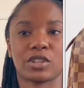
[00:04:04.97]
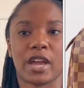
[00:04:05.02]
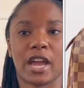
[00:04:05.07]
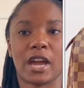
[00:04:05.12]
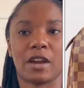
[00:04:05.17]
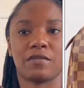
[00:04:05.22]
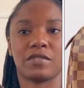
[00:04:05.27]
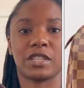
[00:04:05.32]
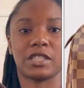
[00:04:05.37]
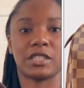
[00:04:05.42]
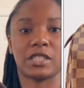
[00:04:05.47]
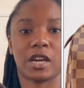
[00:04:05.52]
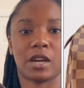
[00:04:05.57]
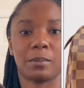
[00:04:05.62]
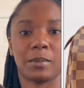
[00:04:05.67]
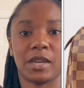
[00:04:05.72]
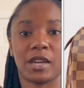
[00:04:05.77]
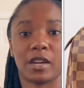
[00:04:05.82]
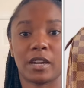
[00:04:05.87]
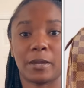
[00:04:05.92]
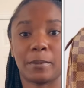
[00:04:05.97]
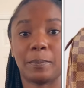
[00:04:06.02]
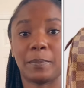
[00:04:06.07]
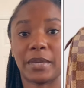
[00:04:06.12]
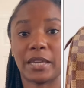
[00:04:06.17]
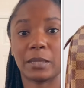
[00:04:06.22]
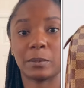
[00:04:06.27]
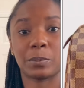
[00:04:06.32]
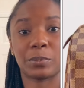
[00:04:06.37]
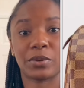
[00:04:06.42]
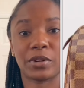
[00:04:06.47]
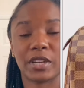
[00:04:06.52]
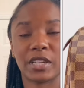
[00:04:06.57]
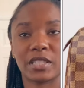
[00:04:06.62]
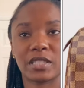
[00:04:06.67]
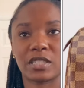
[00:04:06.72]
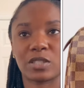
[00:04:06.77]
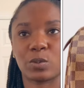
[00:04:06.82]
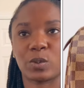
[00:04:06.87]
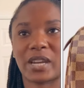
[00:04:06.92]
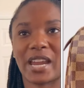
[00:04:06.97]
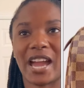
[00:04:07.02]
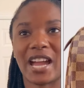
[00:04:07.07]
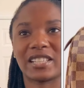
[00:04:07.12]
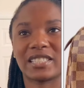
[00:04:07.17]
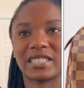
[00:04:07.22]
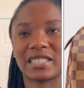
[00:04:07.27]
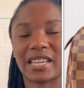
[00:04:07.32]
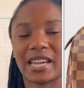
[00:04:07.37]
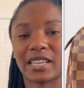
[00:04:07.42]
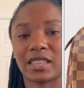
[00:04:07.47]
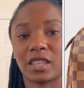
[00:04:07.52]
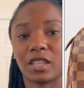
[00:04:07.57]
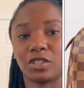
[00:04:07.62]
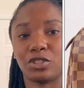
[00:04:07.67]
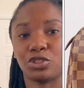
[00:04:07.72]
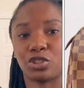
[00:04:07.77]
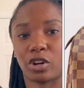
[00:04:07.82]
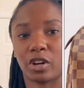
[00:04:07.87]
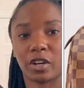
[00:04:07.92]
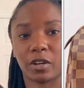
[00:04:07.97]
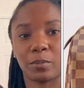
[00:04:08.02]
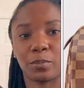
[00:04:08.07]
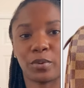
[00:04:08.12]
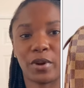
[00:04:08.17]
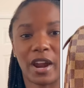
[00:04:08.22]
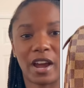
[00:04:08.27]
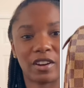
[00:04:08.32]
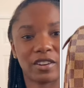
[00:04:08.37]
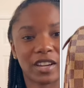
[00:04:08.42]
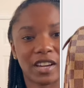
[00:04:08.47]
have the Damier Ebene prints, which has like the dark brown